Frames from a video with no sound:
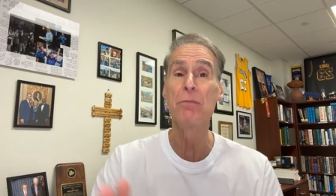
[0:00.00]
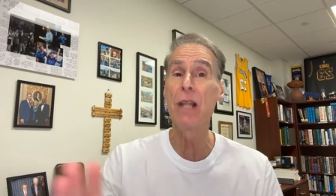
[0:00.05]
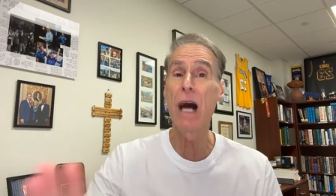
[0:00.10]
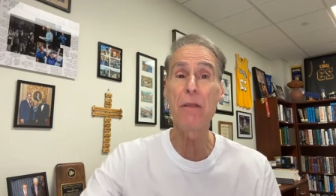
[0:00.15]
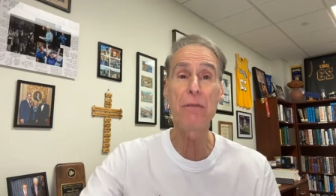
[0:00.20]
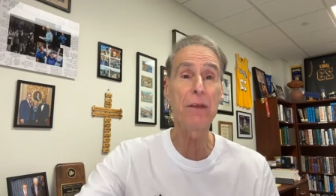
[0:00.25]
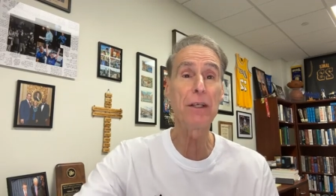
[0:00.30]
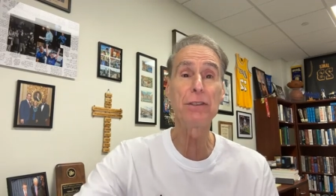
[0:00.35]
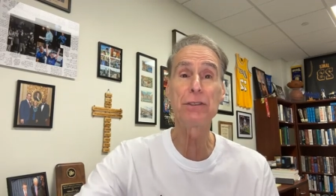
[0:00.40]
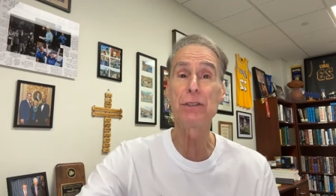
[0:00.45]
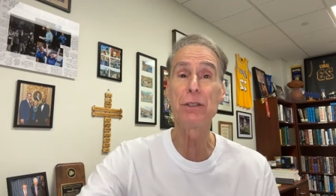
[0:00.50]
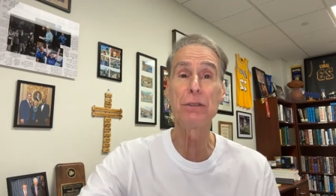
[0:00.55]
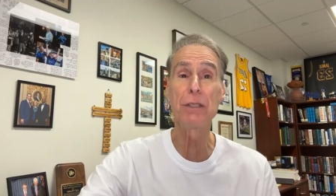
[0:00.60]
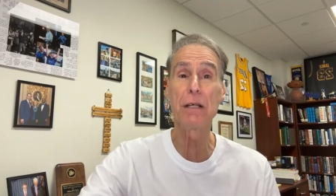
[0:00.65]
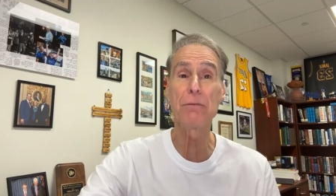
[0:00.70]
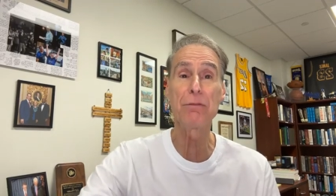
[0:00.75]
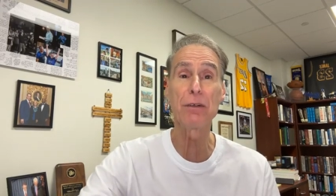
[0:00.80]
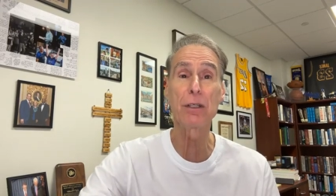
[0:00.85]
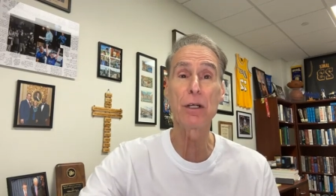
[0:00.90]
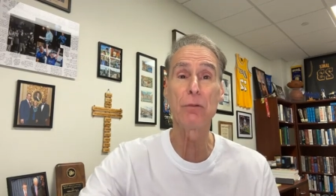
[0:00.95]
Nothing's too
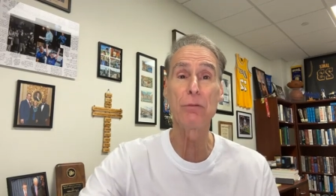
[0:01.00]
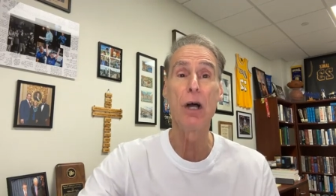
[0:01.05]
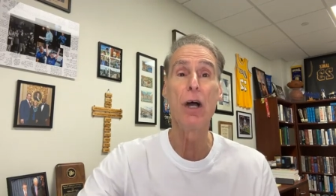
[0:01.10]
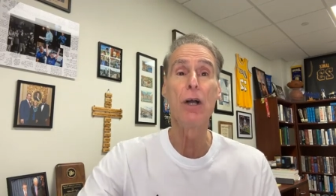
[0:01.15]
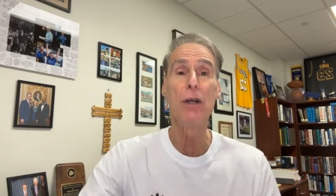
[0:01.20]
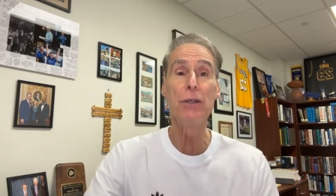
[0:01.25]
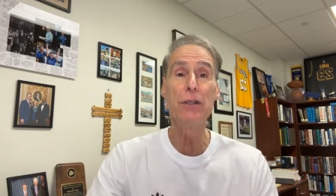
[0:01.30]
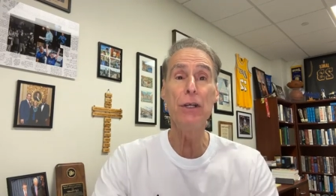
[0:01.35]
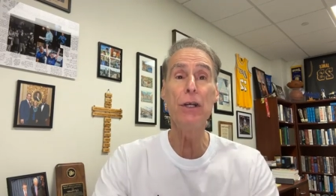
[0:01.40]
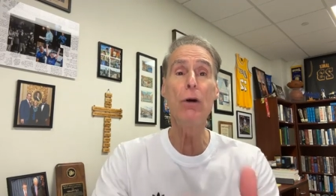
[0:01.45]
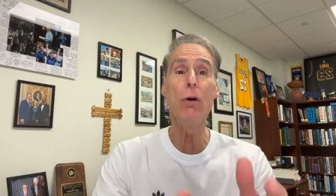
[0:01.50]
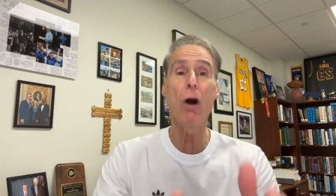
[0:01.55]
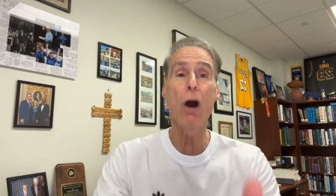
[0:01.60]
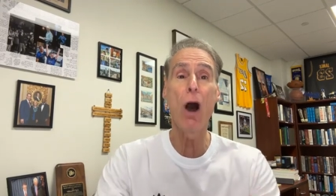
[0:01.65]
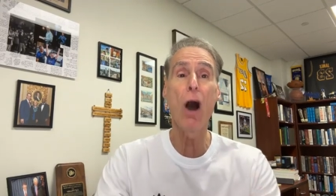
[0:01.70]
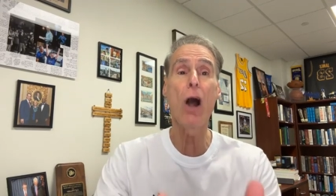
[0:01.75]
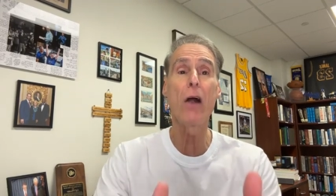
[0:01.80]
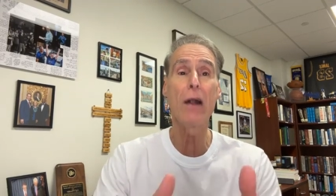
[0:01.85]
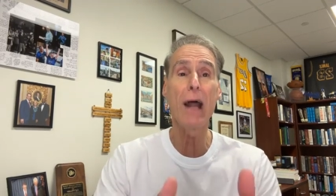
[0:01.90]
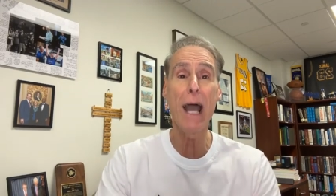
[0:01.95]
difficult. You
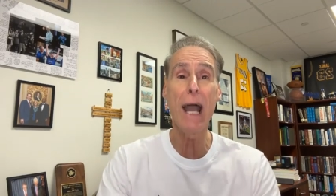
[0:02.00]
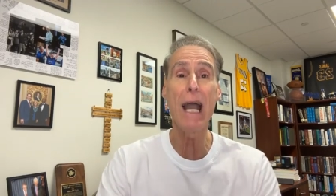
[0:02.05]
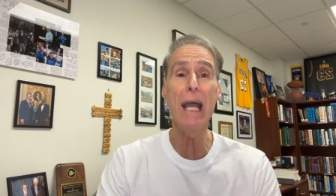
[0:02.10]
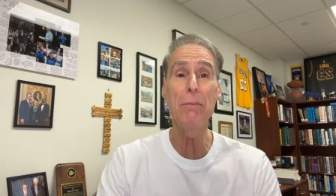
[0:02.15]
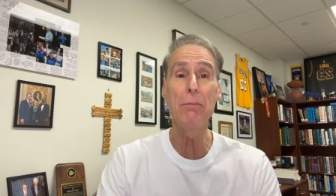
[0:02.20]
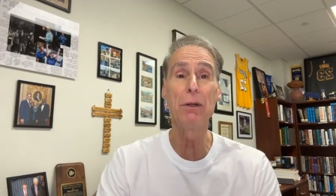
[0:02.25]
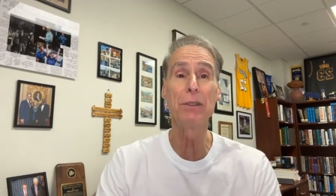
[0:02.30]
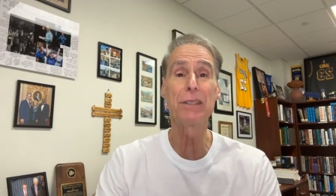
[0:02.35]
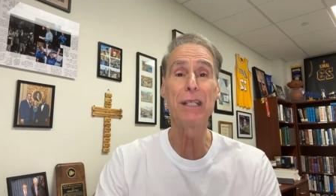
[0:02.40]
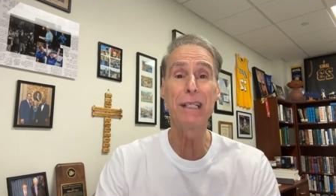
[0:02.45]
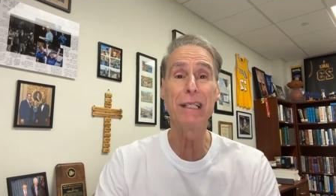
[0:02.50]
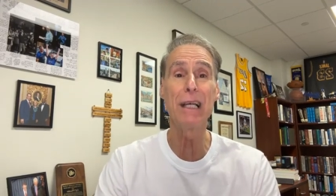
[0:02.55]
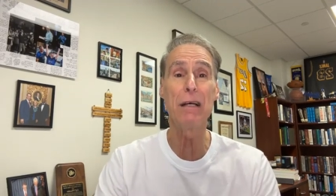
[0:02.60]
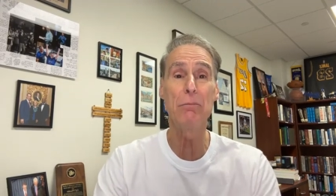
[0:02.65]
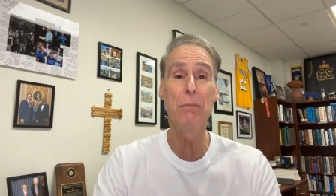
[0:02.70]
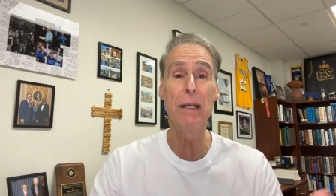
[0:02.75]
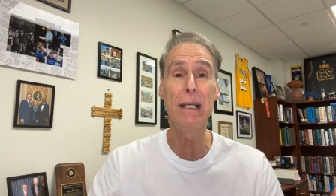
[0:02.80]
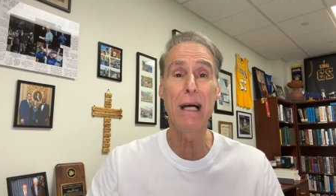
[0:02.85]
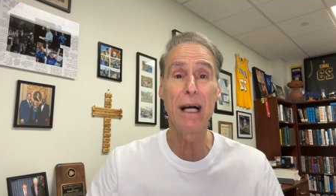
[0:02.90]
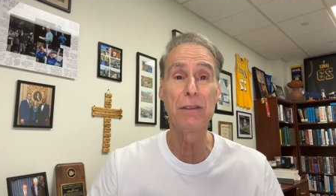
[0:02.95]
are able to
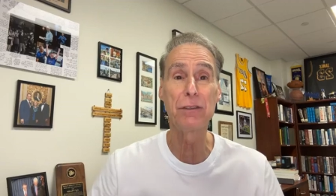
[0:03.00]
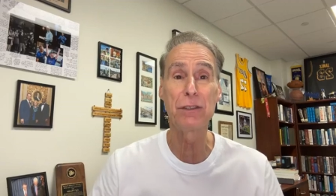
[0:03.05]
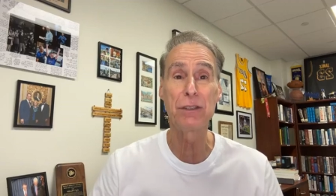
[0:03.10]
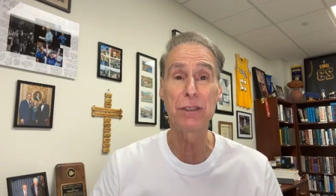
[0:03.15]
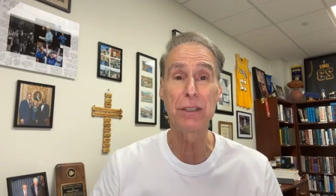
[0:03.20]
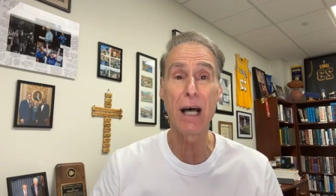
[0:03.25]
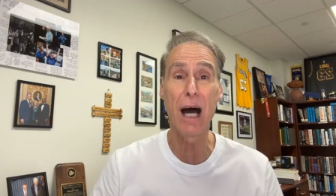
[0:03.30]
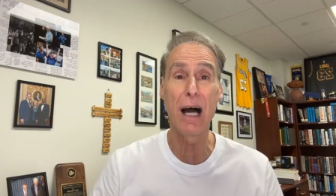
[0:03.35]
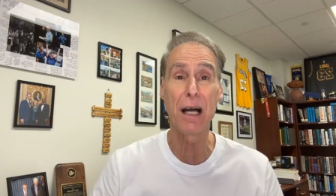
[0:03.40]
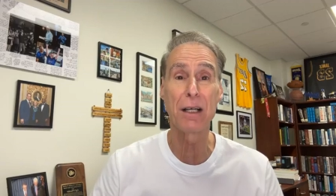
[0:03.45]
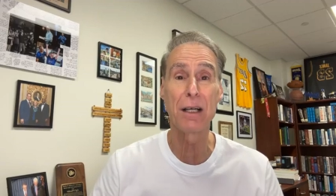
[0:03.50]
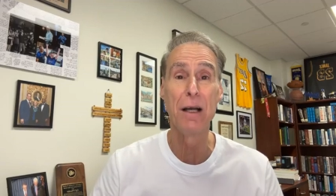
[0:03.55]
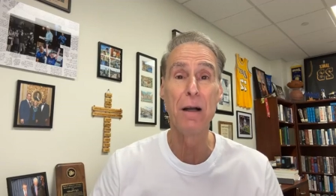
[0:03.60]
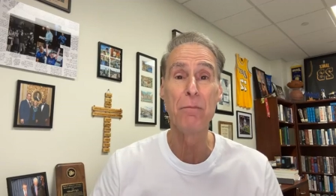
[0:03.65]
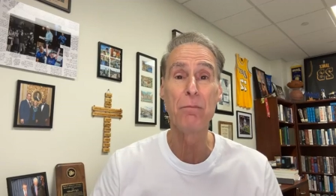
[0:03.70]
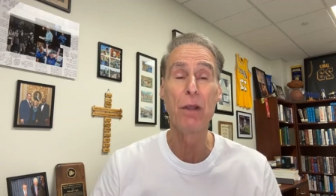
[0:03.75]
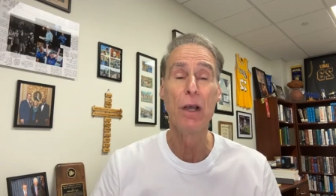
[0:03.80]
get me unstuck.